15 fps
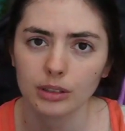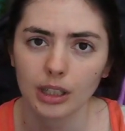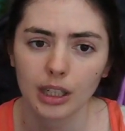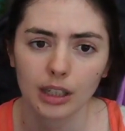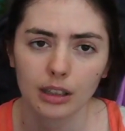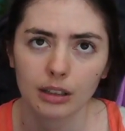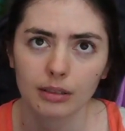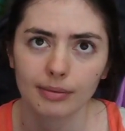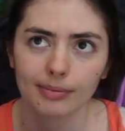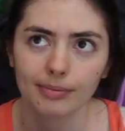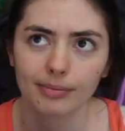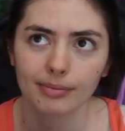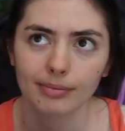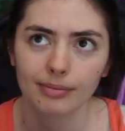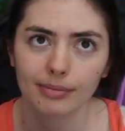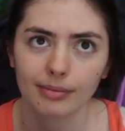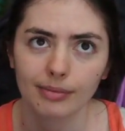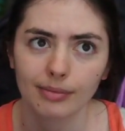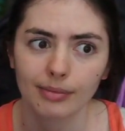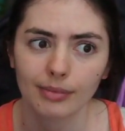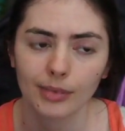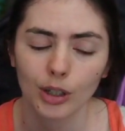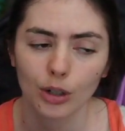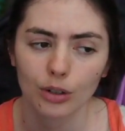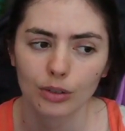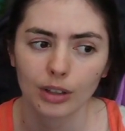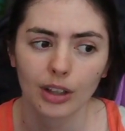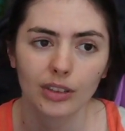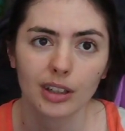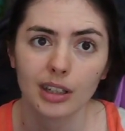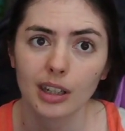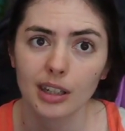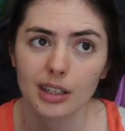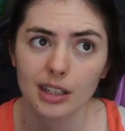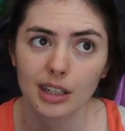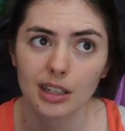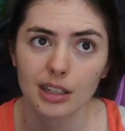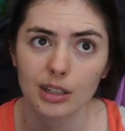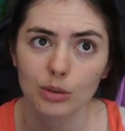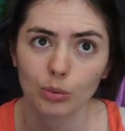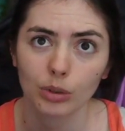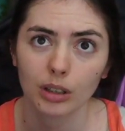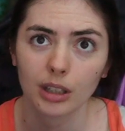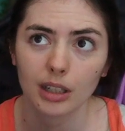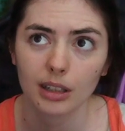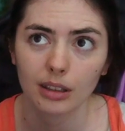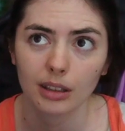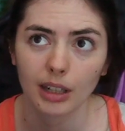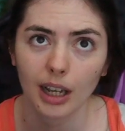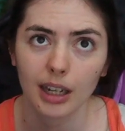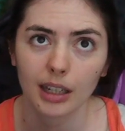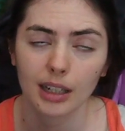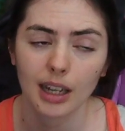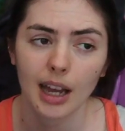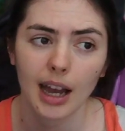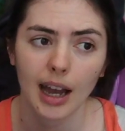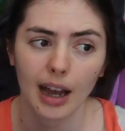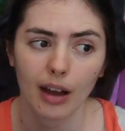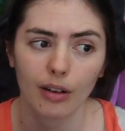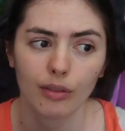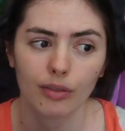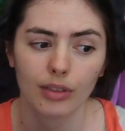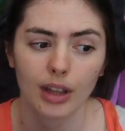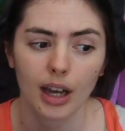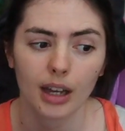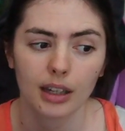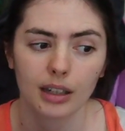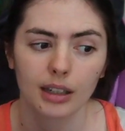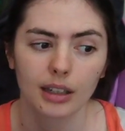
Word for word: And there, nothing exists really that I can have that